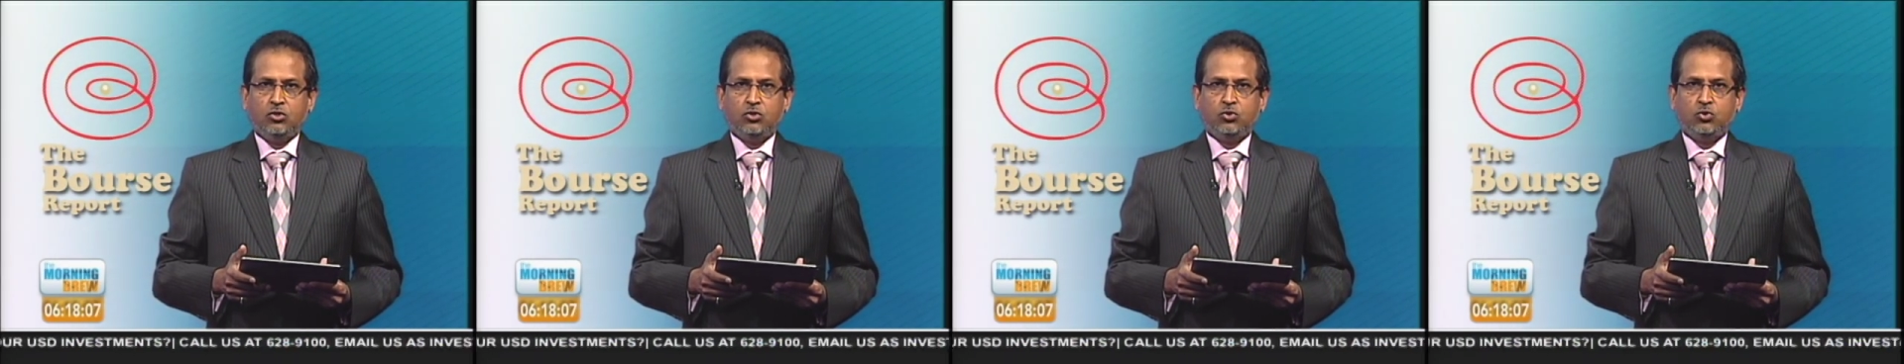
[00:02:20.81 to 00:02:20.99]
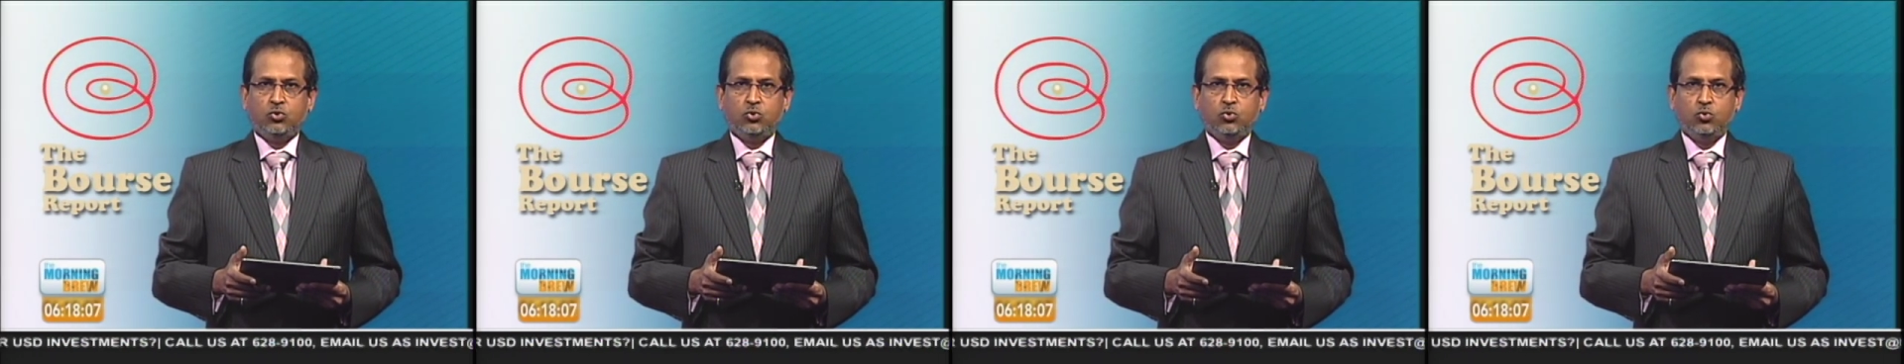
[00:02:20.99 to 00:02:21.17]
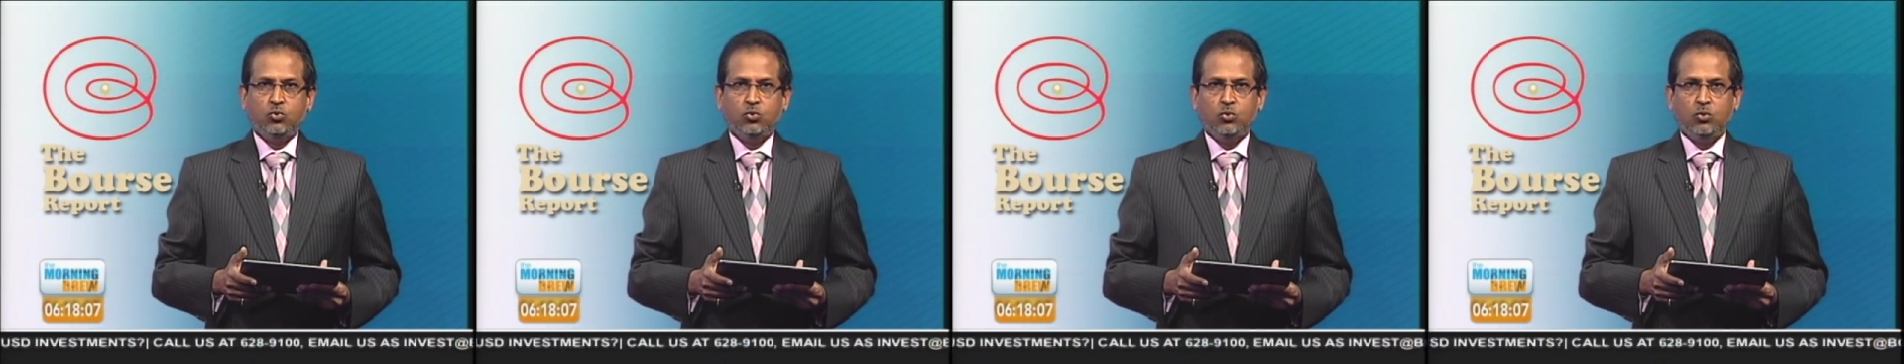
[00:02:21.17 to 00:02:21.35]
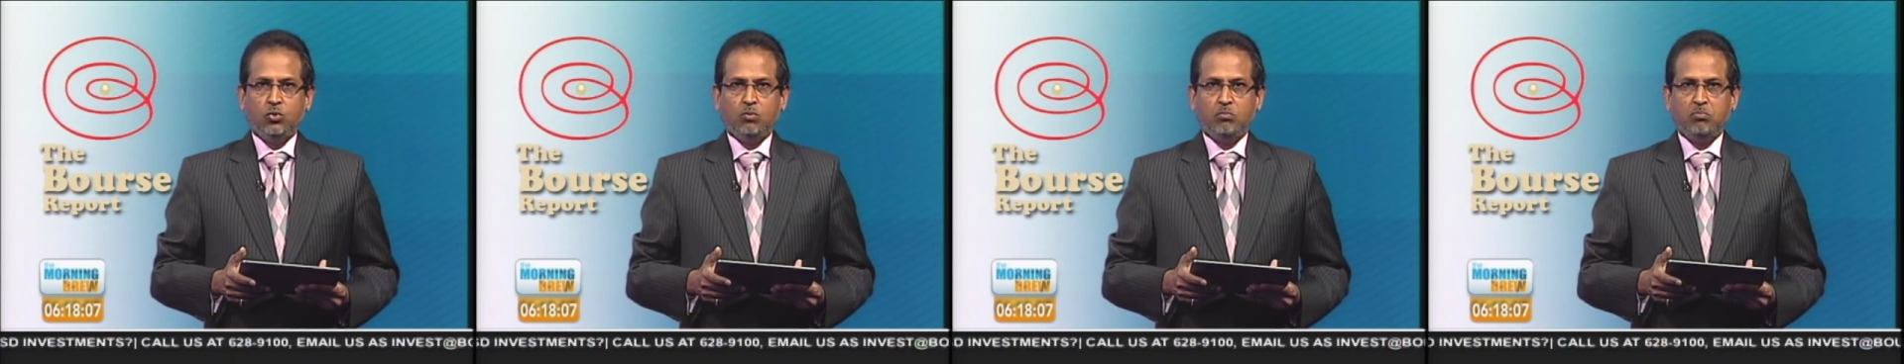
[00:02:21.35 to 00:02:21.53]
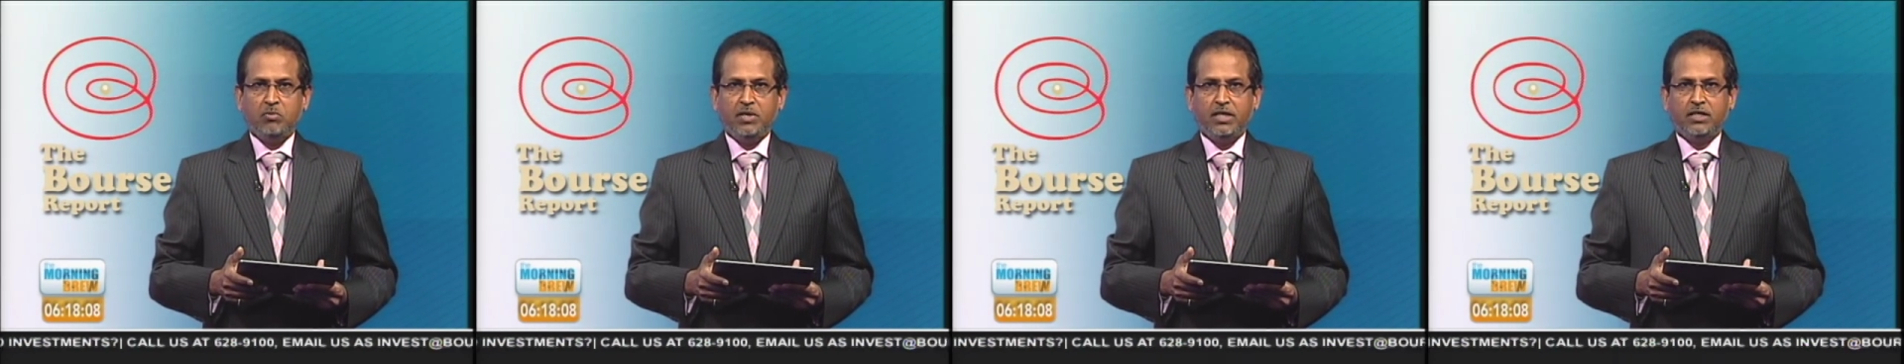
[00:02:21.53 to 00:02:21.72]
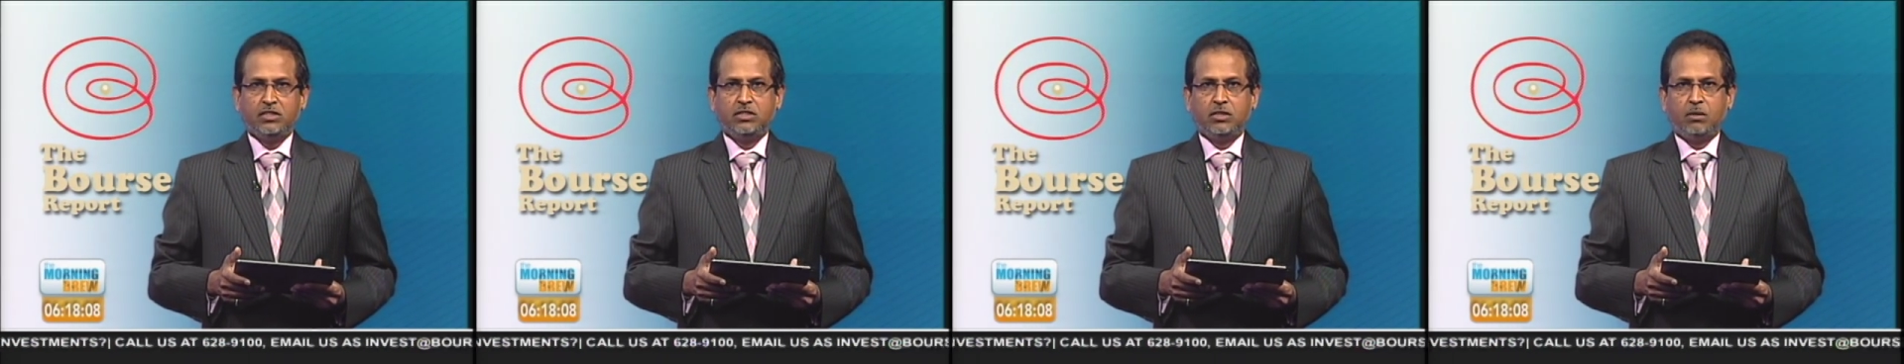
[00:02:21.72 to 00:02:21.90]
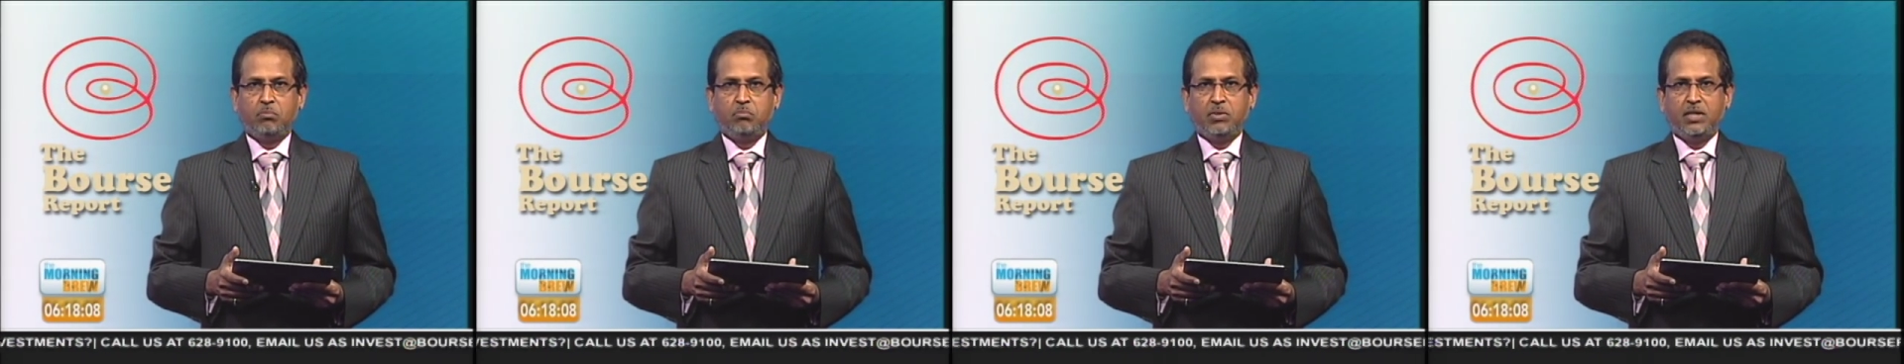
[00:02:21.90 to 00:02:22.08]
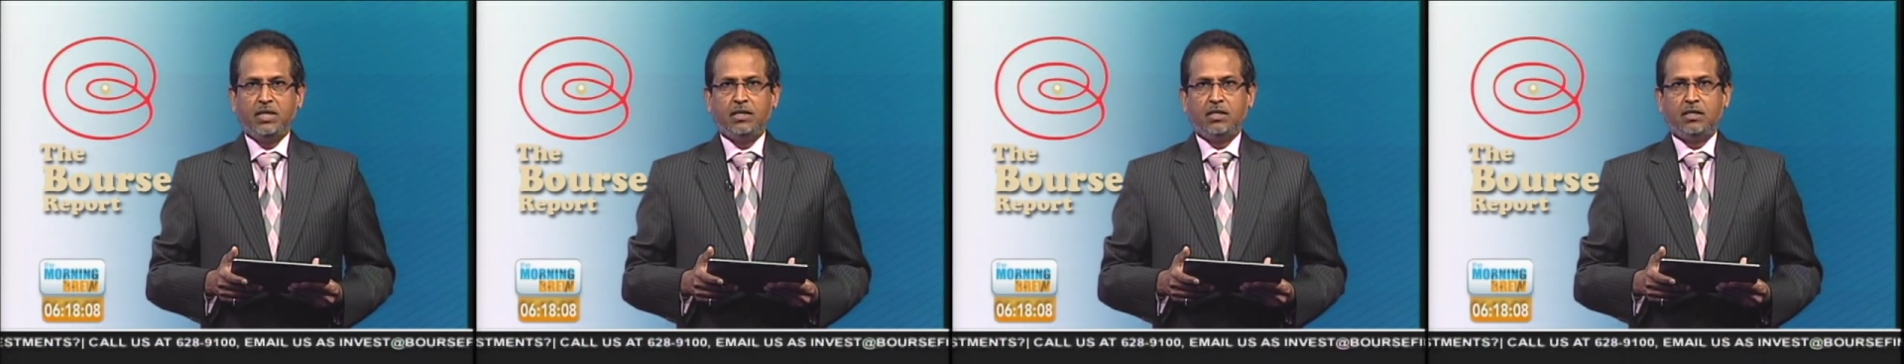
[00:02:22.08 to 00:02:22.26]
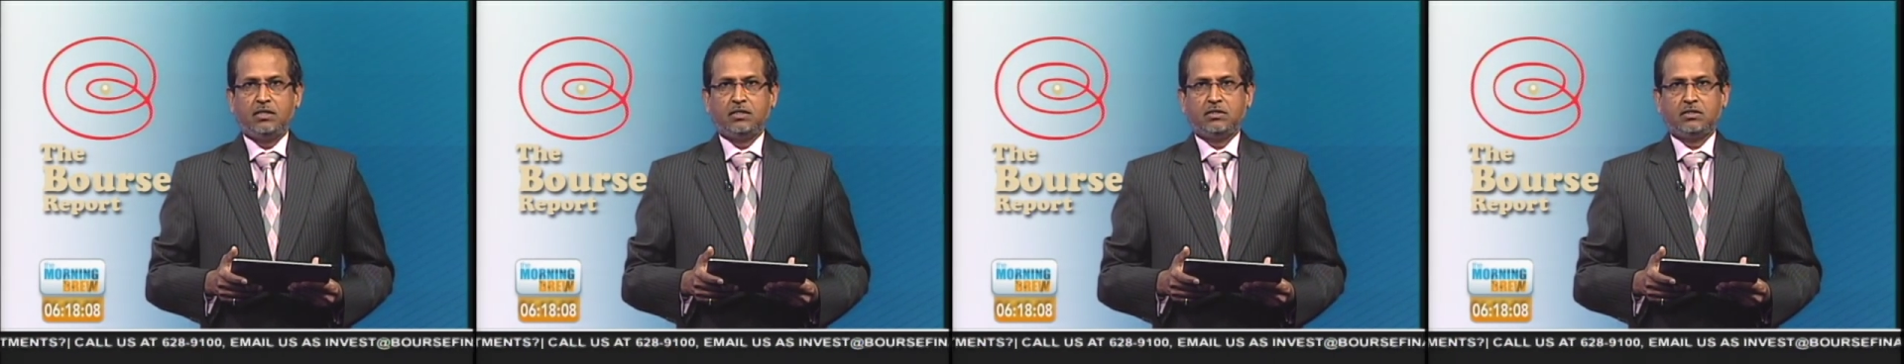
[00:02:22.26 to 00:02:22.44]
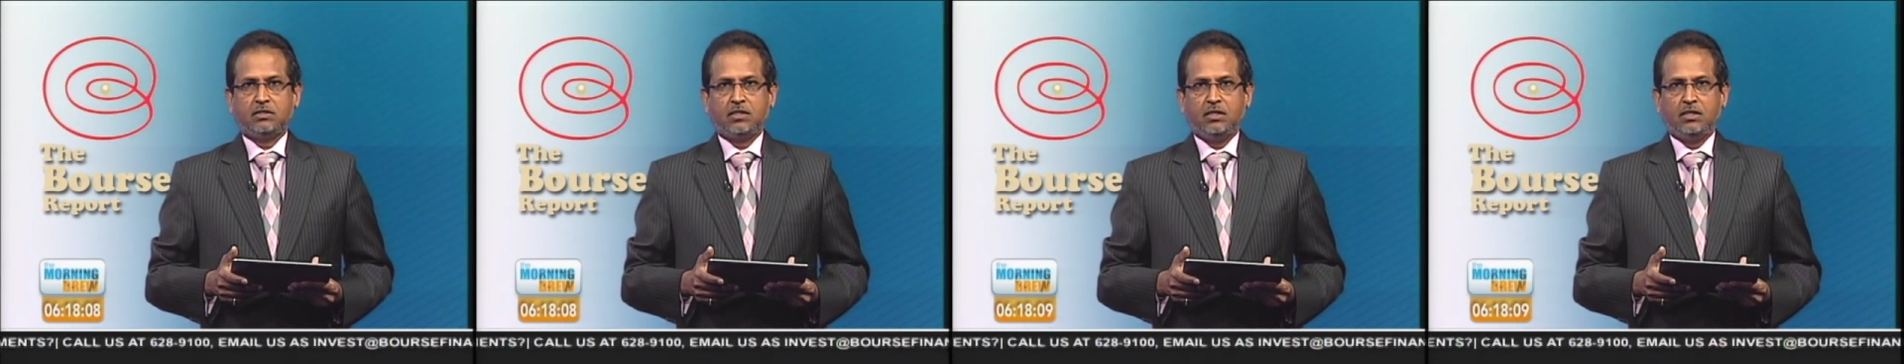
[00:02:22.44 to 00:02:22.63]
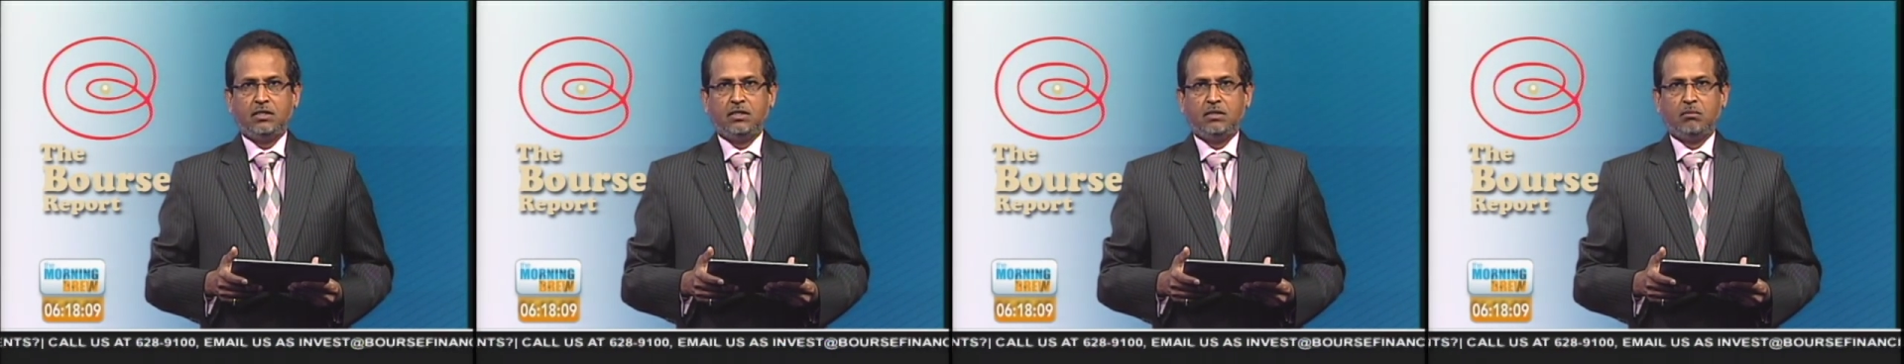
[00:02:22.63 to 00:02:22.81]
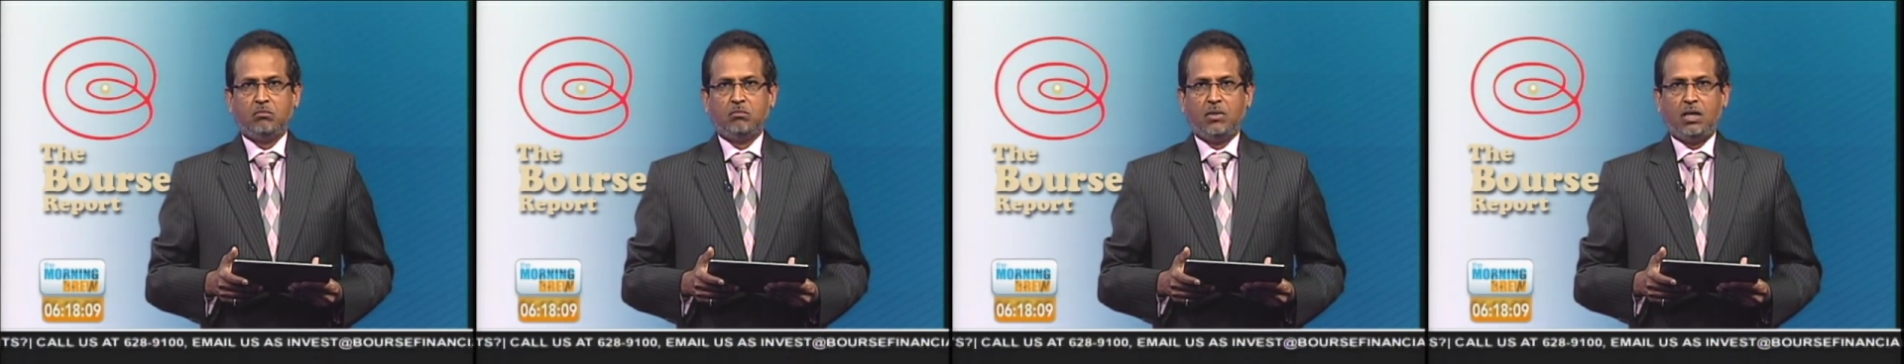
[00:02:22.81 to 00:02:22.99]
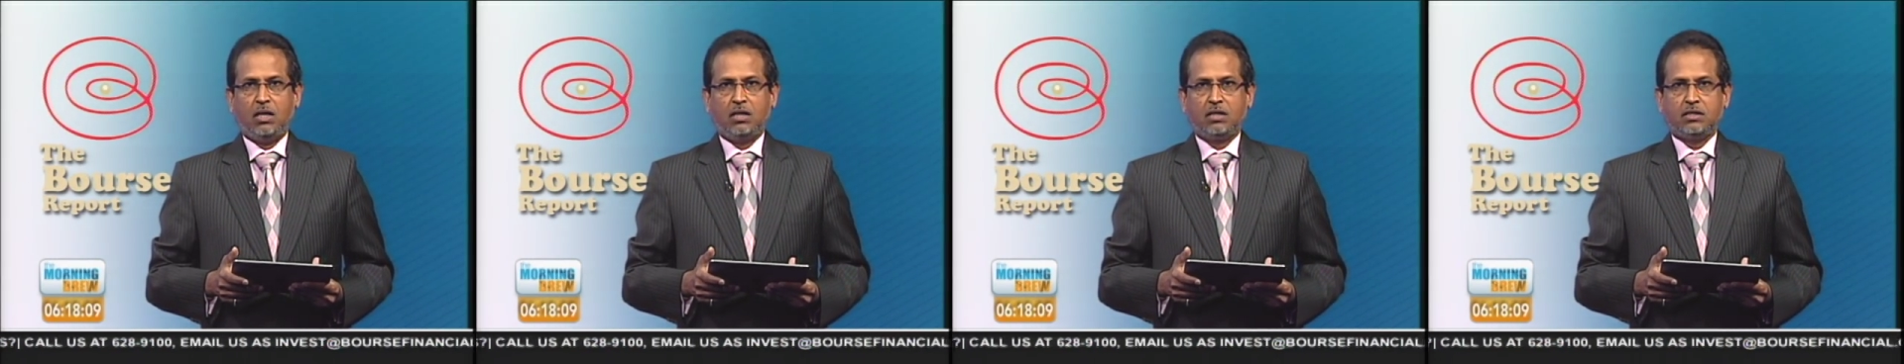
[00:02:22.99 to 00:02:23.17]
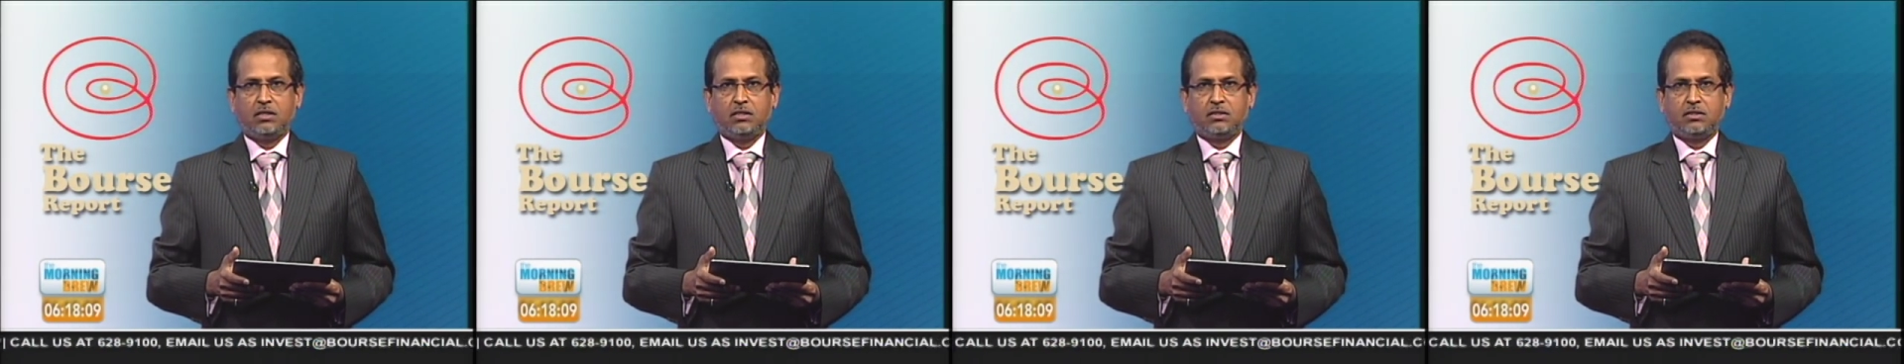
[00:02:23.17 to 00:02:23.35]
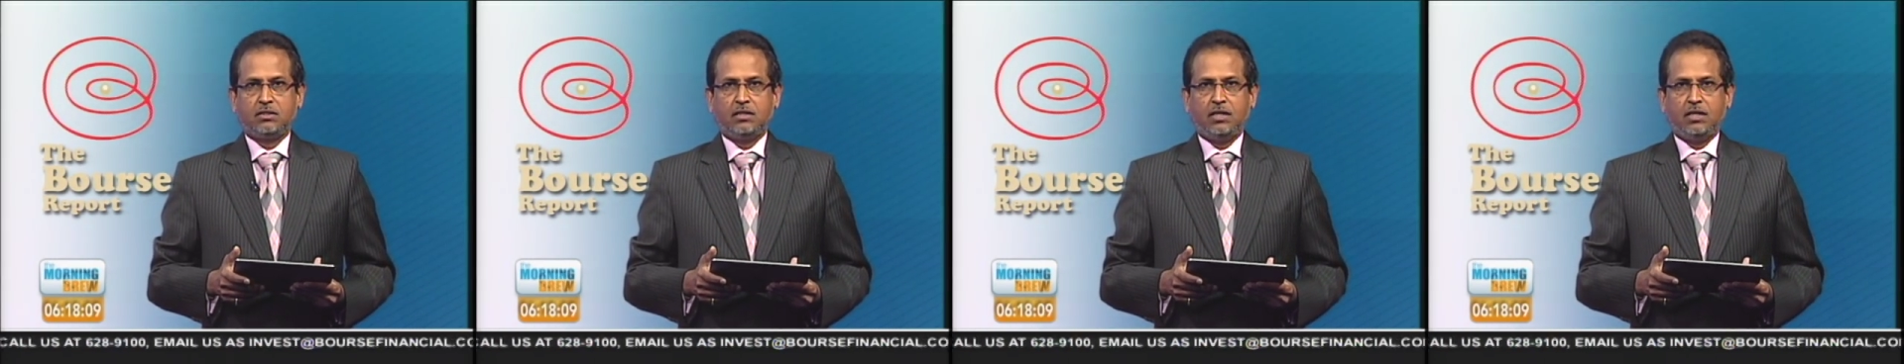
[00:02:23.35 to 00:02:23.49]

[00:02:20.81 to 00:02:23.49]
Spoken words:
two major players in the market,